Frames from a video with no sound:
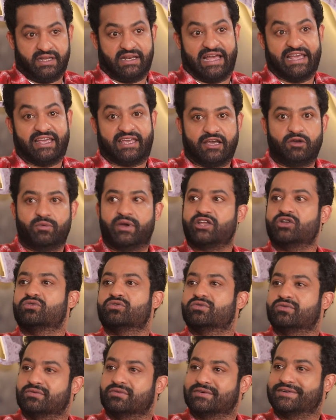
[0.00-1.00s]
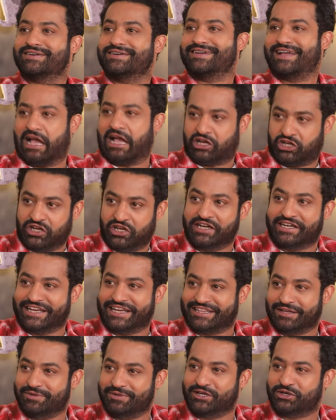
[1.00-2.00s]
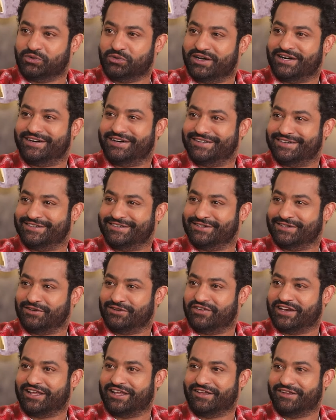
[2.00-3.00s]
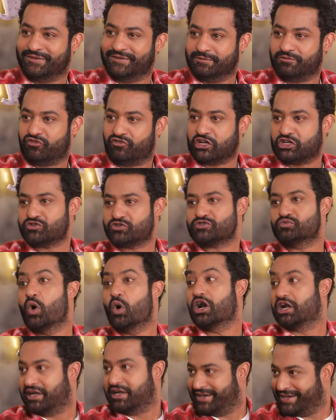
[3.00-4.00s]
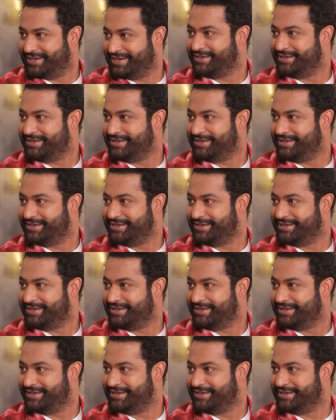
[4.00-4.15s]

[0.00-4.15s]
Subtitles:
they're liking when you actually take them into a very fictitious world.